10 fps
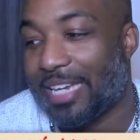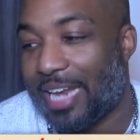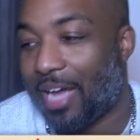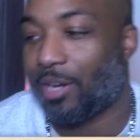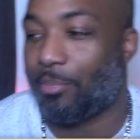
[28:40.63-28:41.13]

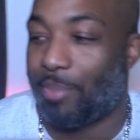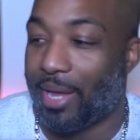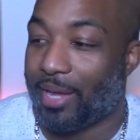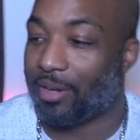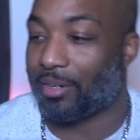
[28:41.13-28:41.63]
not a
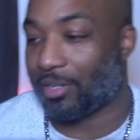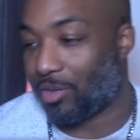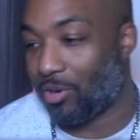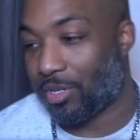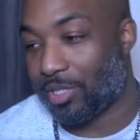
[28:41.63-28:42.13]
banger,
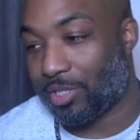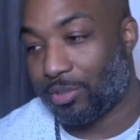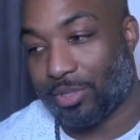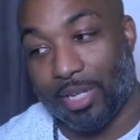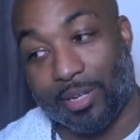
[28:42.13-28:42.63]
according to
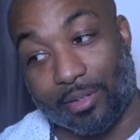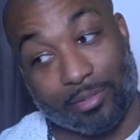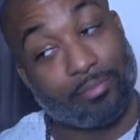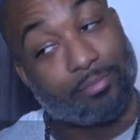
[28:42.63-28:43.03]
Suzanne.